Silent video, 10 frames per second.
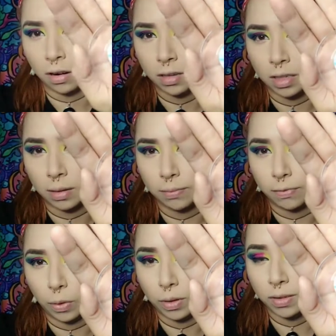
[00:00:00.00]
hard time
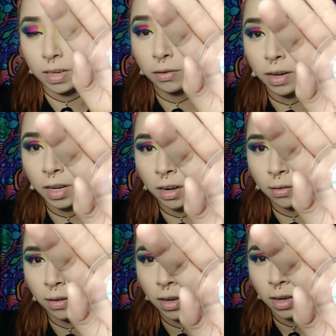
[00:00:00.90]
focusing right
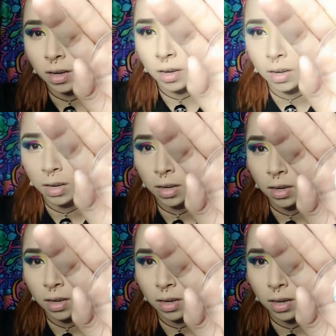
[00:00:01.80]
now.
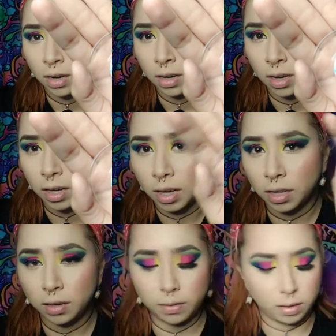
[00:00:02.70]
Yeah,
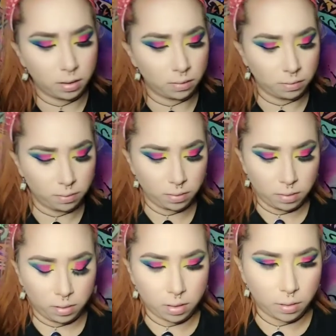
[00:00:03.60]
there we go.
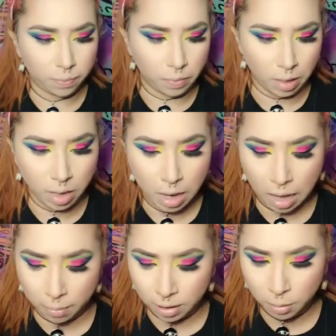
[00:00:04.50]
So
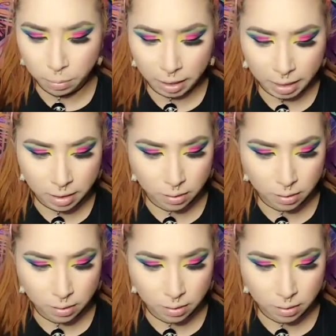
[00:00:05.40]
I'm going to apply